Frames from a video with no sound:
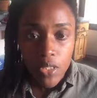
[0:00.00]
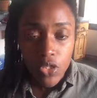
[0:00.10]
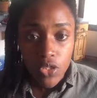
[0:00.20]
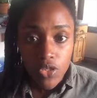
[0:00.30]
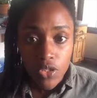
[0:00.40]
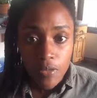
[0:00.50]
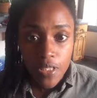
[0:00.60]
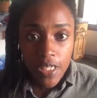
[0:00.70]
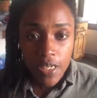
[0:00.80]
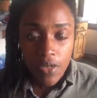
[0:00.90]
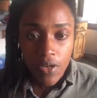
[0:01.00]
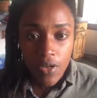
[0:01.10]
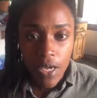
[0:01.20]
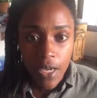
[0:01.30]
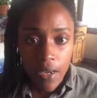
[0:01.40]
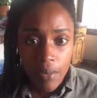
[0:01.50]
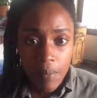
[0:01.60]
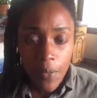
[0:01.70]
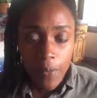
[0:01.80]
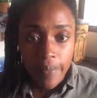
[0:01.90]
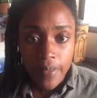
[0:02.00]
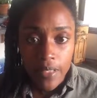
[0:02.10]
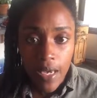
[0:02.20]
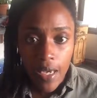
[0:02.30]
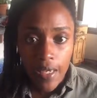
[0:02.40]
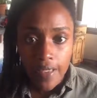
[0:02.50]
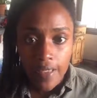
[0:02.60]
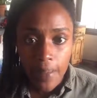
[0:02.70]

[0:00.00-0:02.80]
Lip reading: YouTube channel and on my website.